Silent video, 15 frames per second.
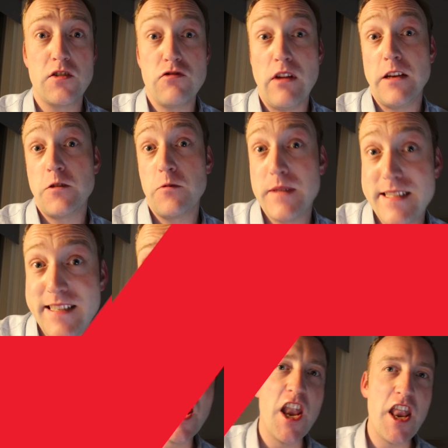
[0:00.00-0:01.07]
trend we see.
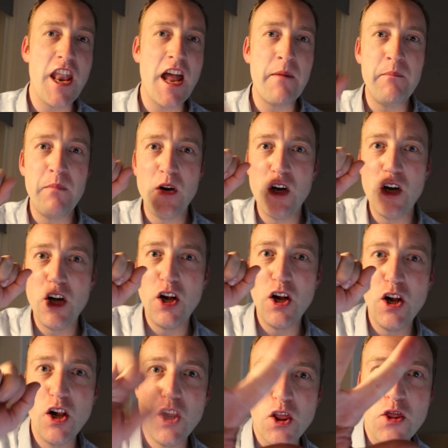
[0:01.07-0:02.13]

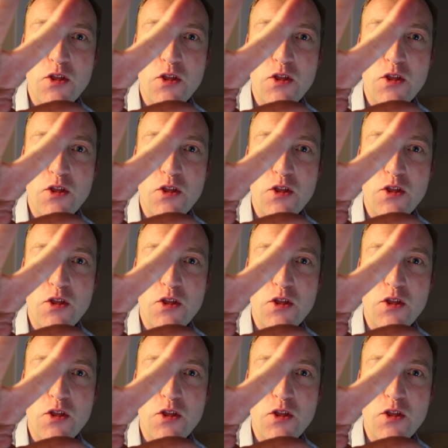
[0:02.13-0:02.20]
Number